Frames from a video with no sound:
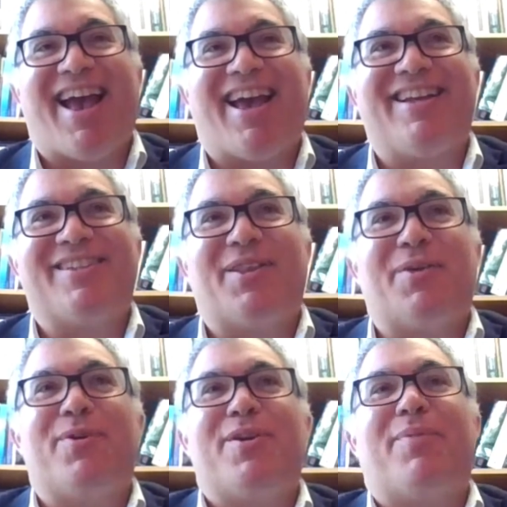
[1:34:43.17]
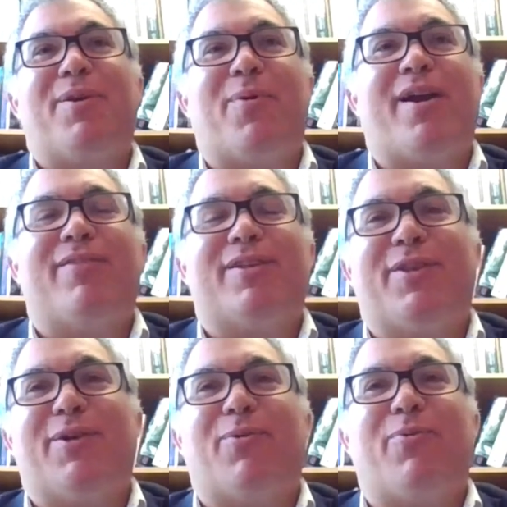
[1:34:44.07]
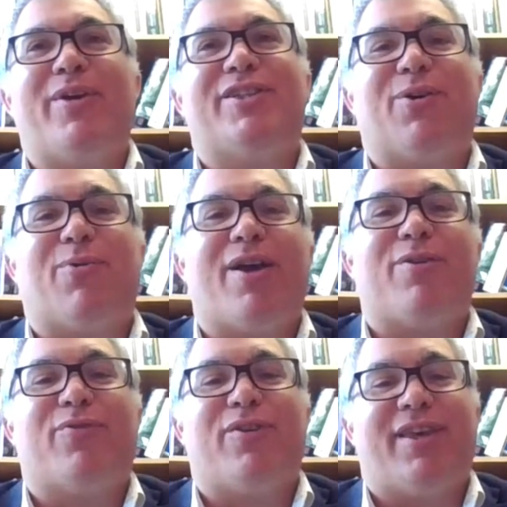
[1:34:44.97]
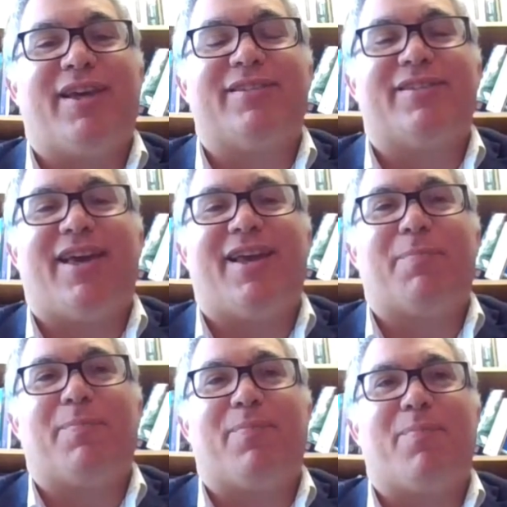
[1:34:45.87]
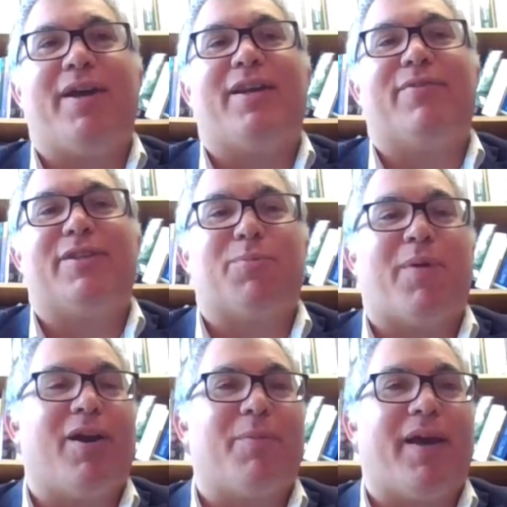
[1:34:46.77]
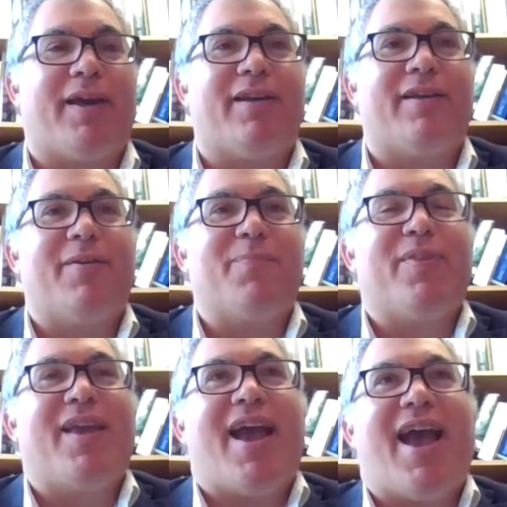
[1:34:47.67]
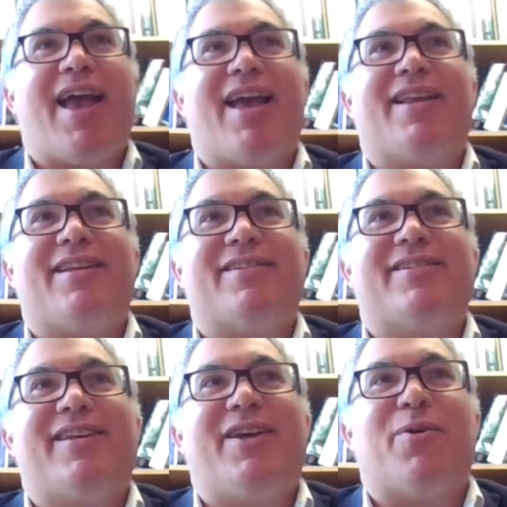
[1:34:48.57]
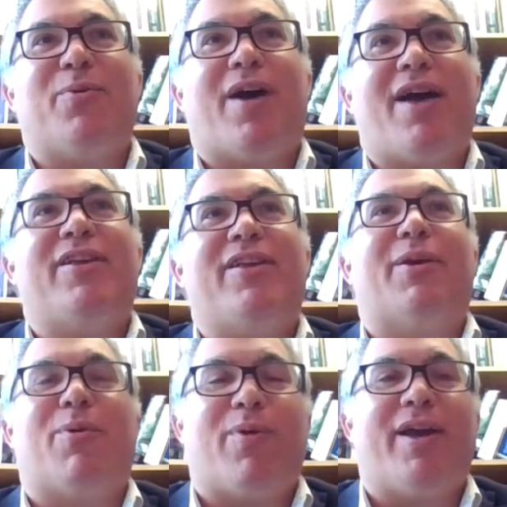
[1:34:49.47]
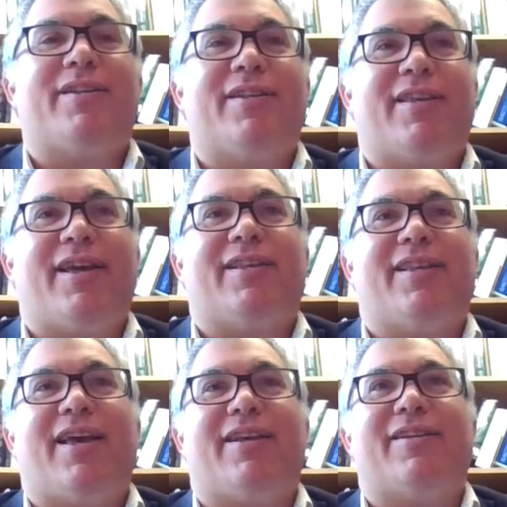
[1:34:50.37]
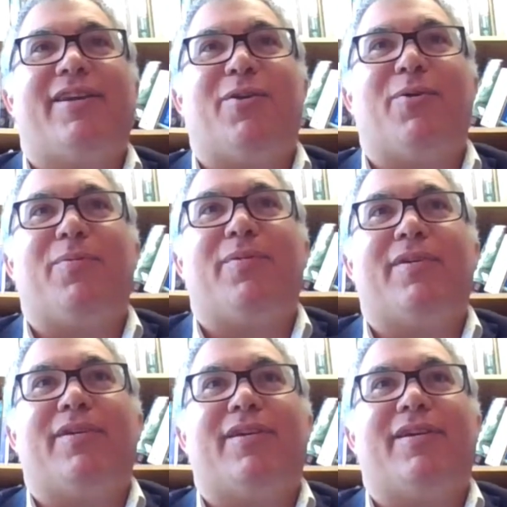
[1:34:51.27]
And so they wouldn't have been aware of that. So they were reaching around for things that might have inspired Beckett. And, you know, I think they were right to think that, you know,